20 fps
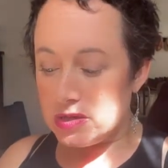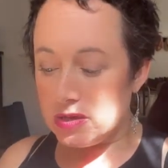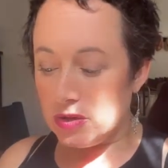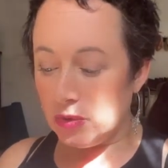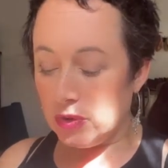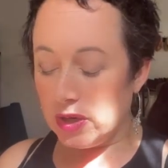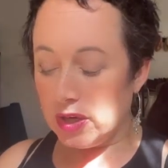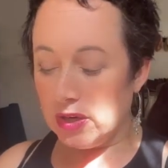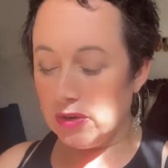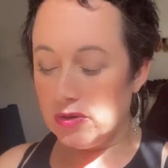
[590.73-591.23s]

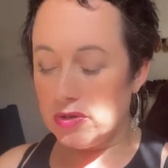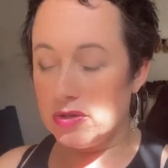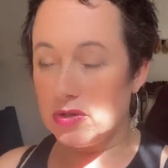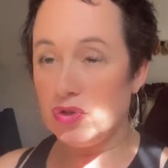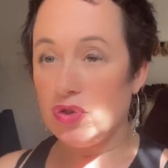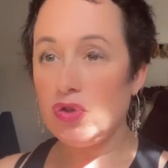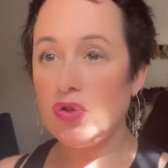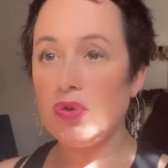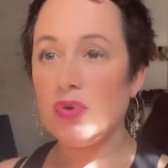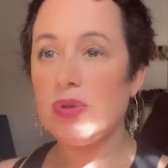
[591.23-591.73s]
So here's
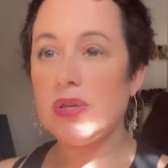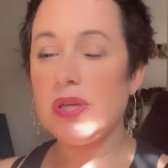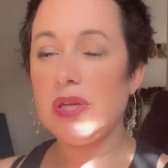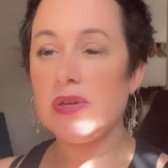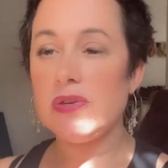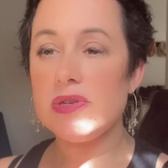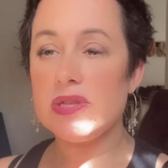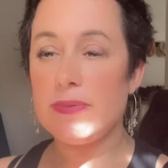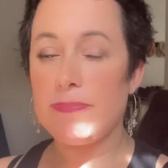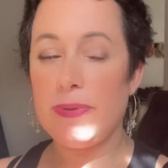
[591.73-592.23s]
the truth,
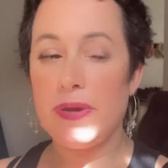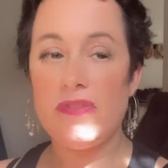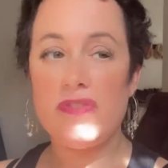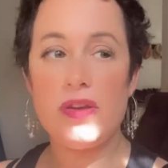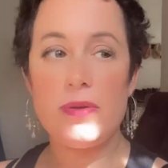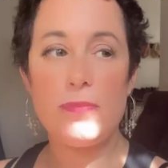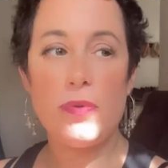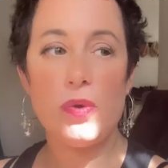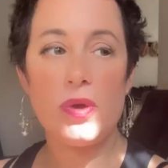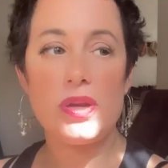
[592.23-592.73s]
here's the
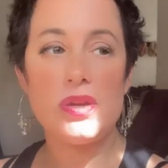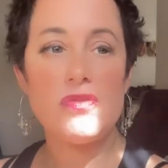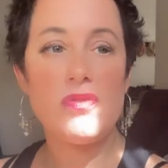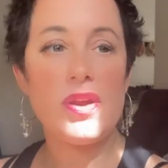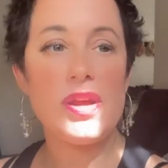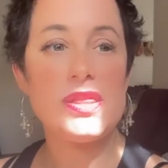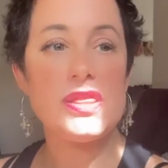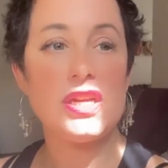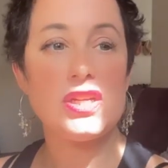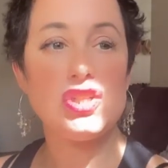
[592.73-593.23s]
pivot point,
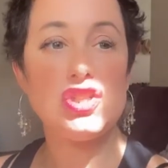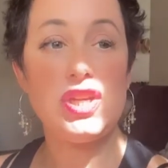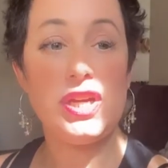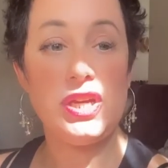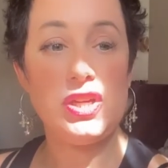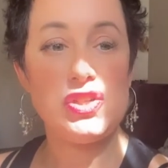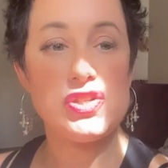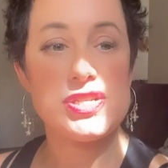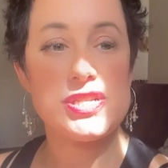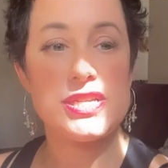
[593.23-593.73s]
right, that
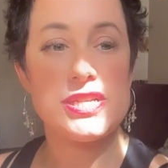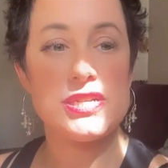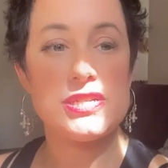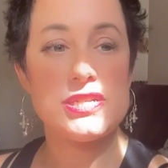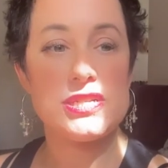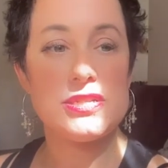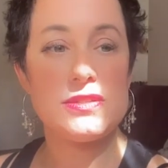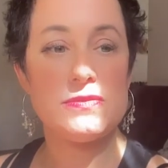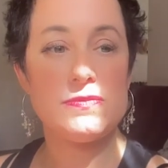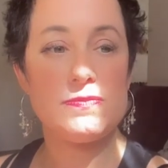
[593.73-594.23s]
changes
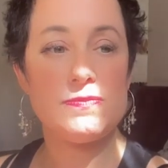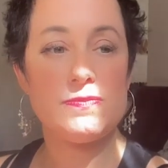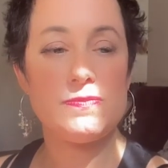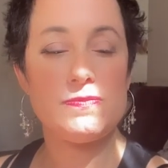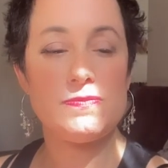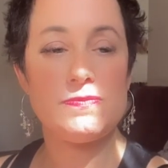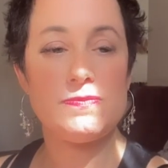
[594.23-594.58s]
this.